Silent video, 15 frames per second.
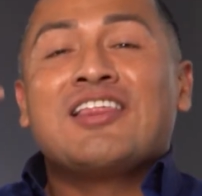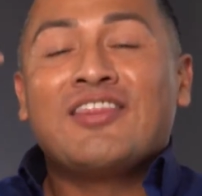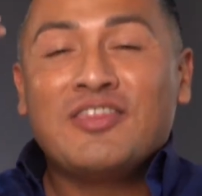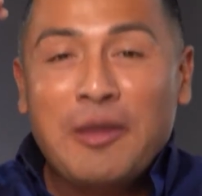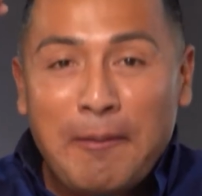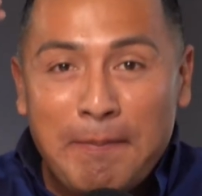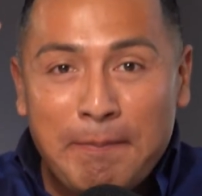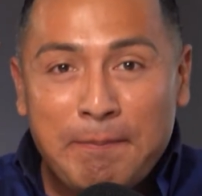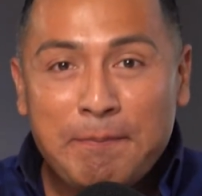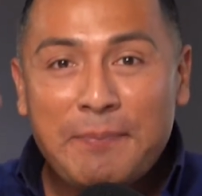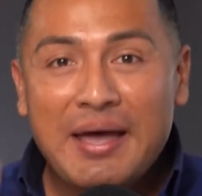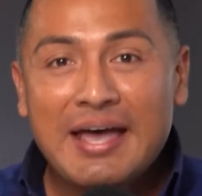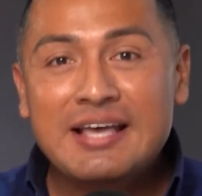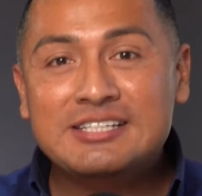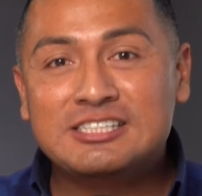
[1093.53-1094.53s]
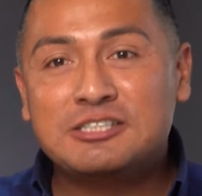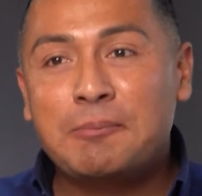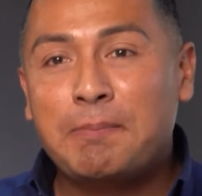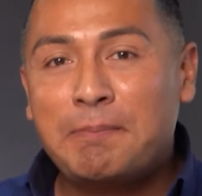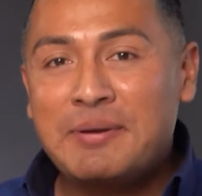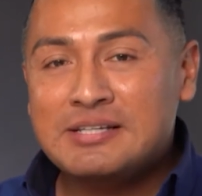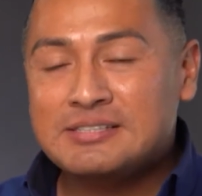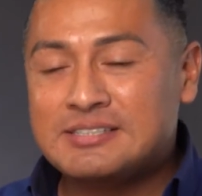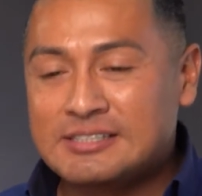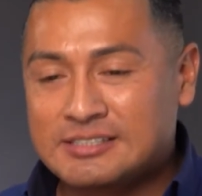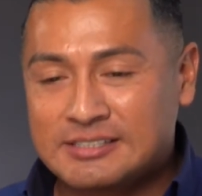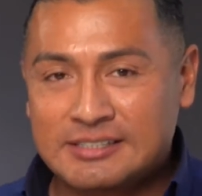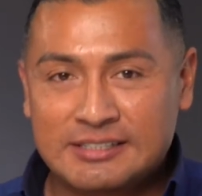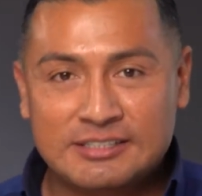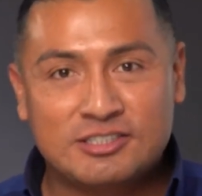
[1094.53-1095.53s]
the best
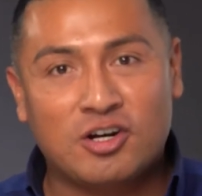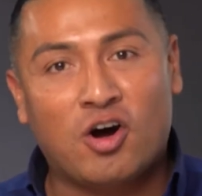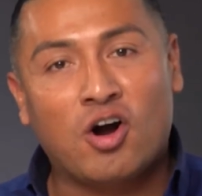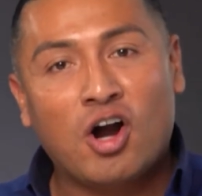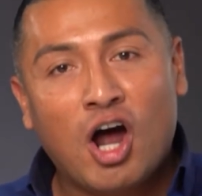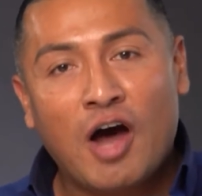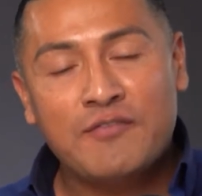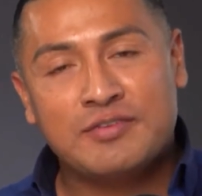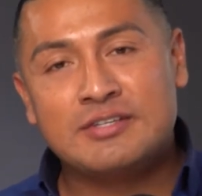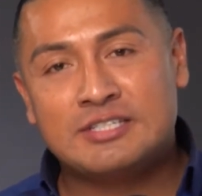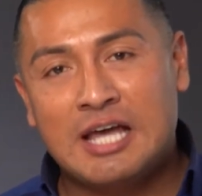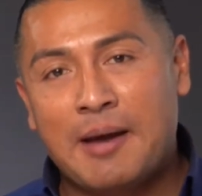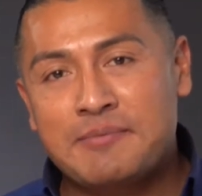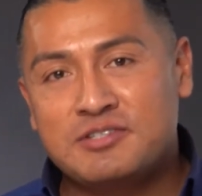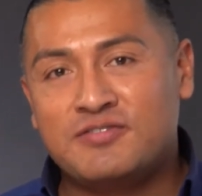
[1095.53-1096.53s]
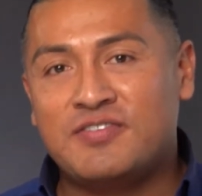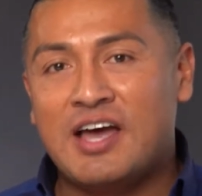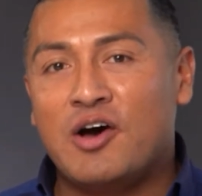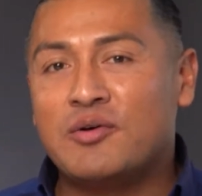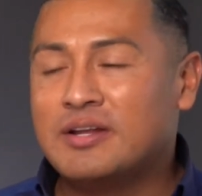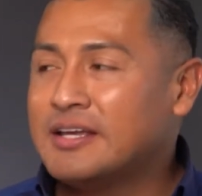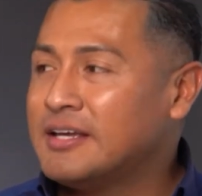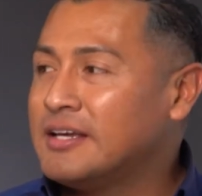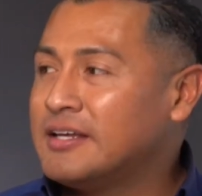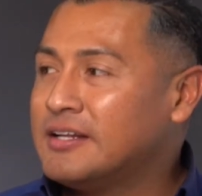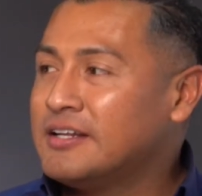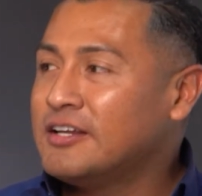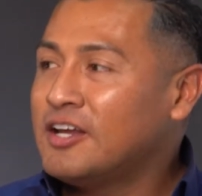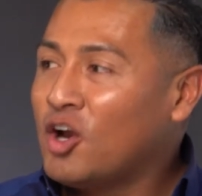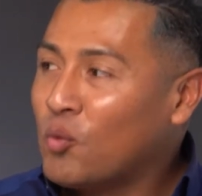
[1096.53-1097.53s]
businesses are oftentimes found
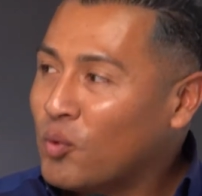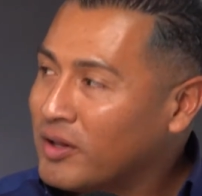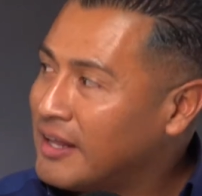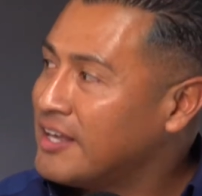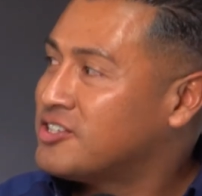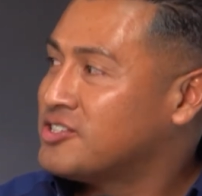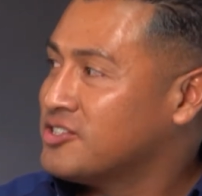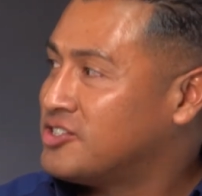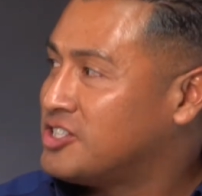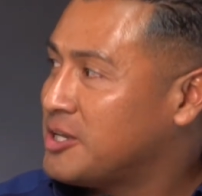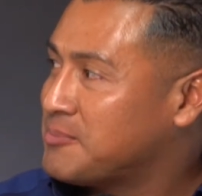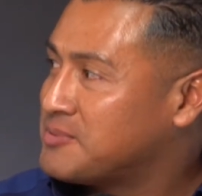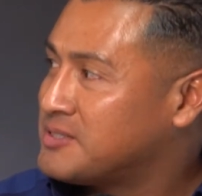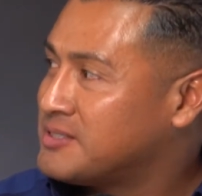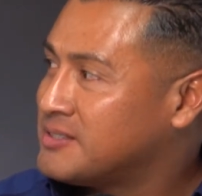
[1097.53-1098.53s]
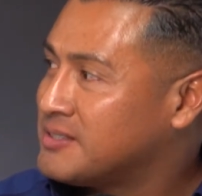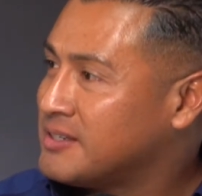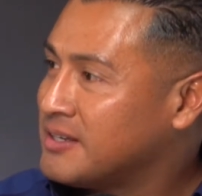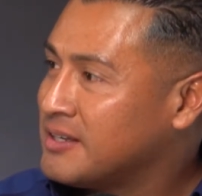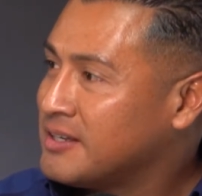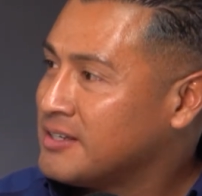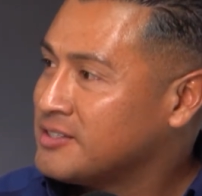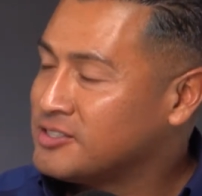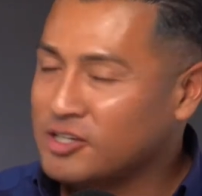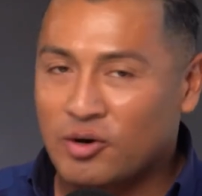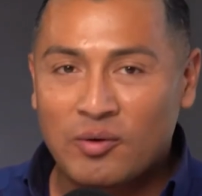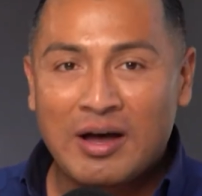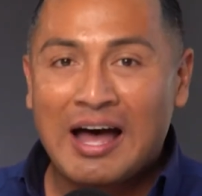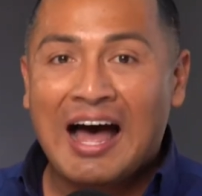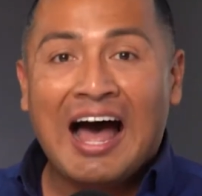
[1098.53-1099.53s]
in relationships. Mm-hmm.
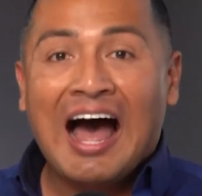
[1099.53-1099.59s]
So